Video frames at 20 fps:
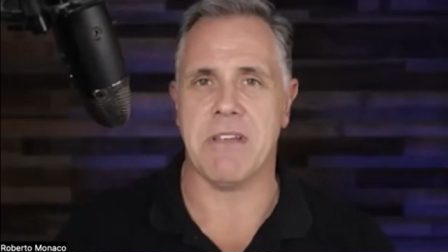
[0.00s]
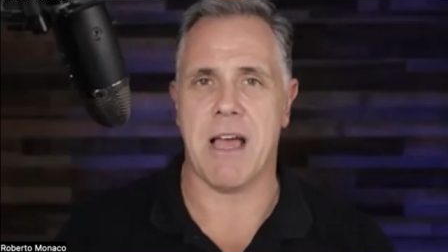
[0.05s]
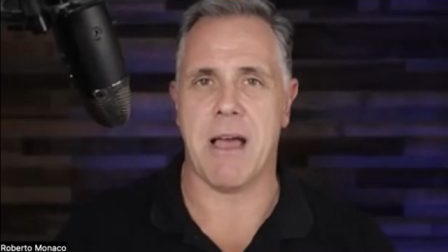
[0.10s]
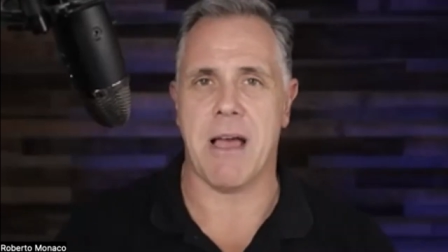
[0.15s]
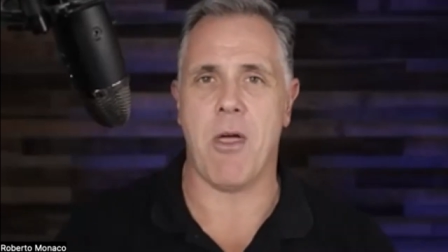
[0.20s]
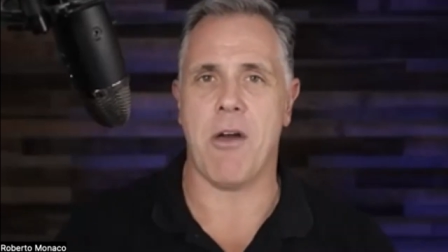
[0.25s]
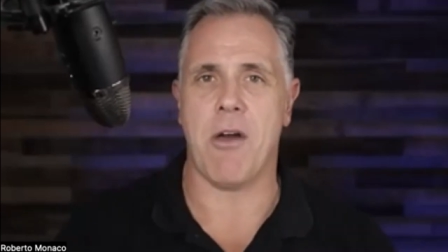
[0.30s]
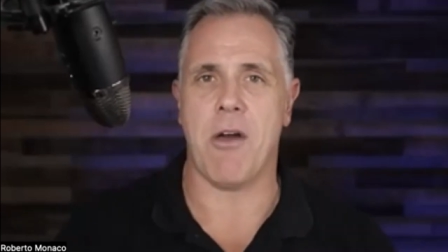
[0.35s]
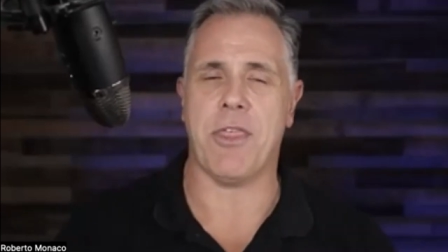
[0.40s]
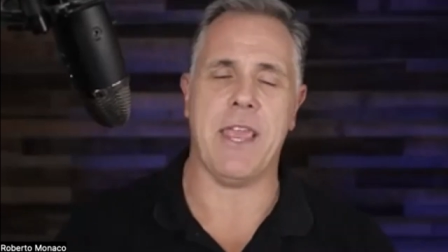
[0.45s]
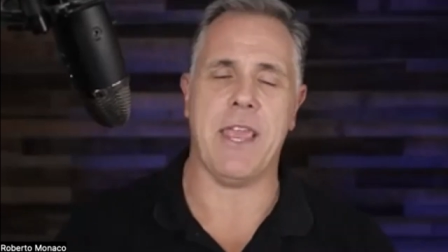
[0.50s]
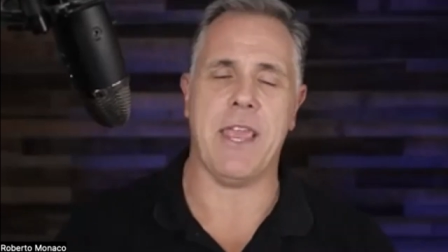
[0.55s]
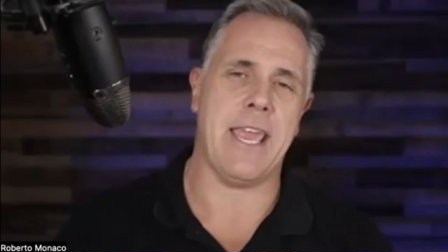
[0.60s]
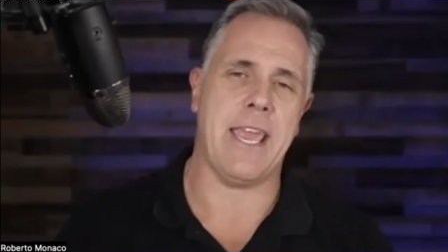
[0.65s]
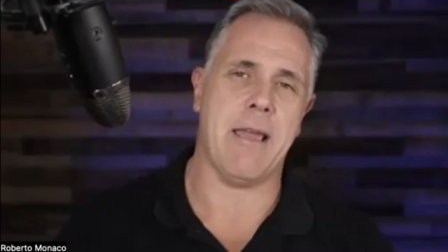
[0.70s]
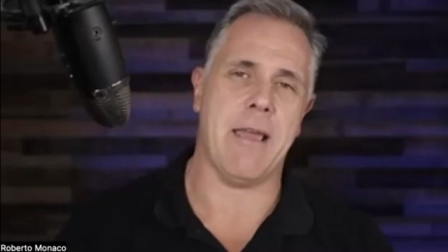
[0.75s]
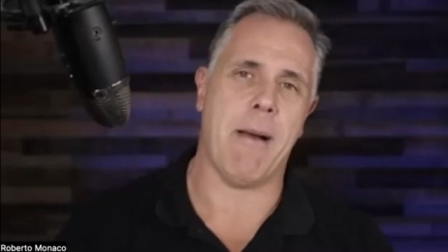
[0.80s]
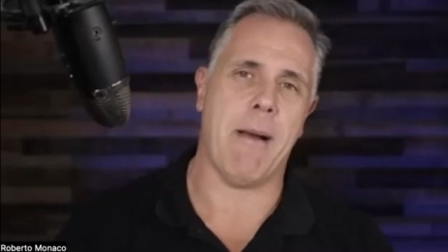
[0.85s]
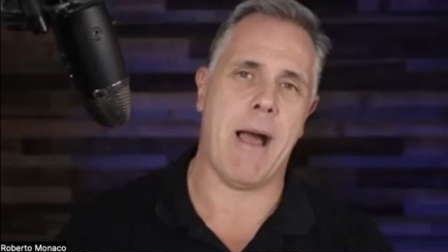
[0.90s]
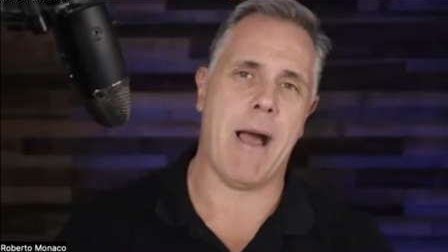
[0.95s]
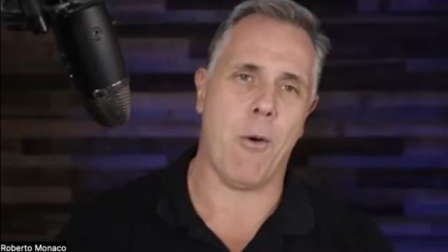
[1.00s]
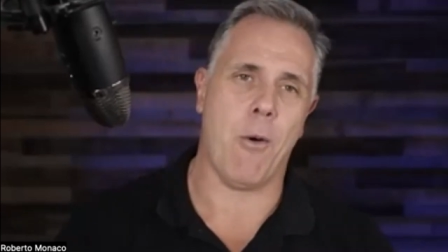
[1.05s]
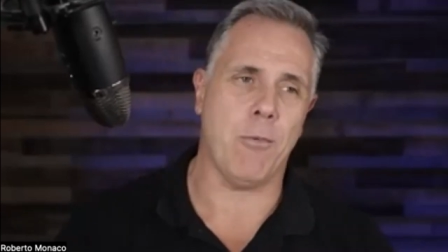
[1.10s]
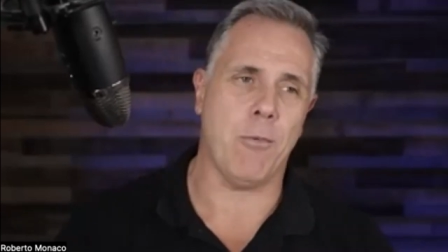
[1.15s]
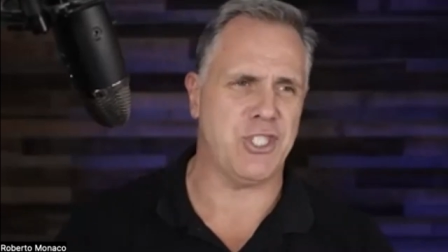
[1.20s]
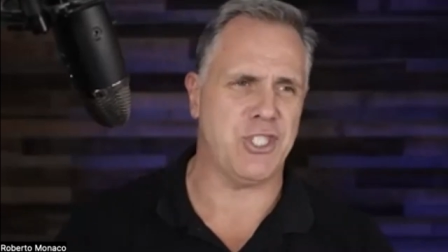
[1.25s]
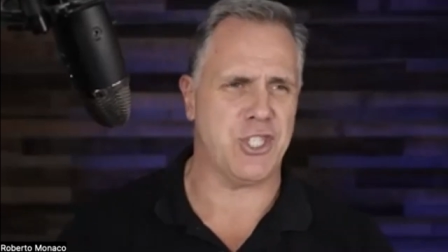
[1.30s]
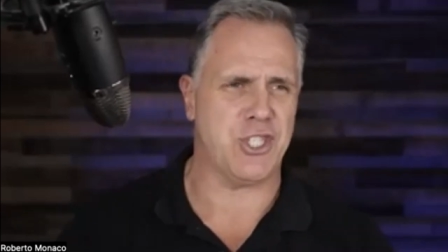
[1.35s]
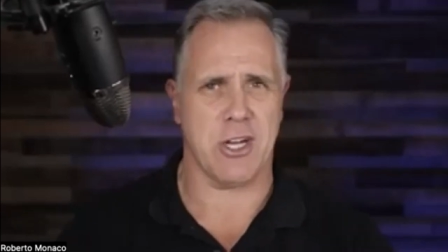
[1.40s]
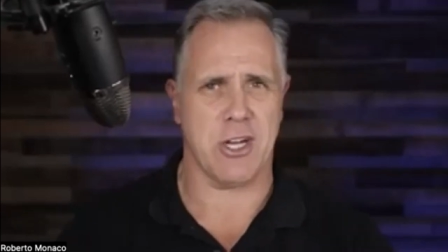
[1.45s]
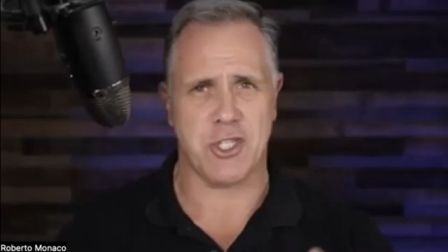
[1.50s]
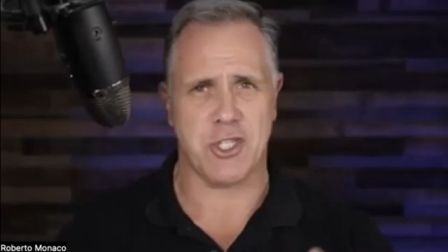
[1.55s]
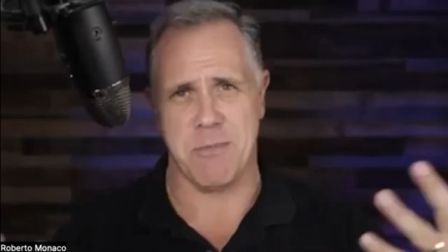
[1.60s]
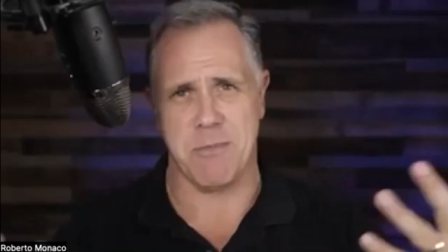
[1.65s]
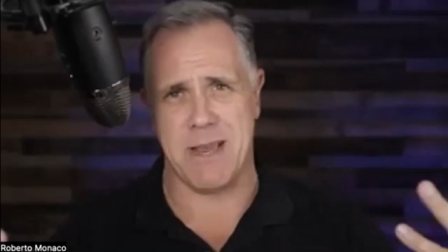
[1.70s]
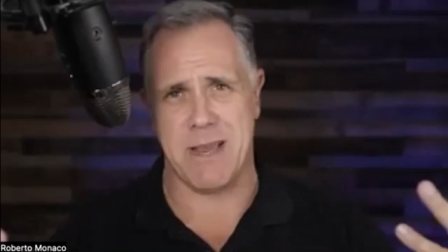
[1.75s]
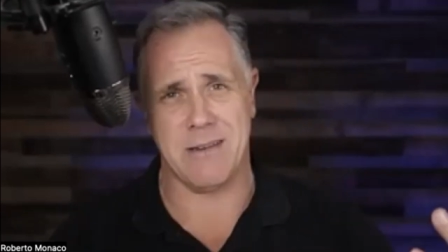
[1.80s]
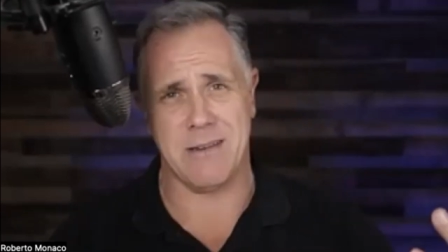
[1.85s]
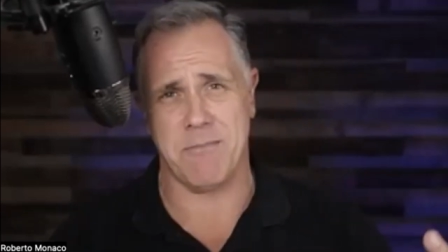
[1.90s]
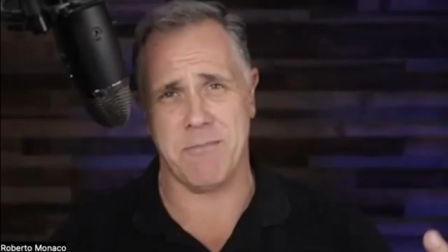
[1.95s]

I'm not thinking about judgment.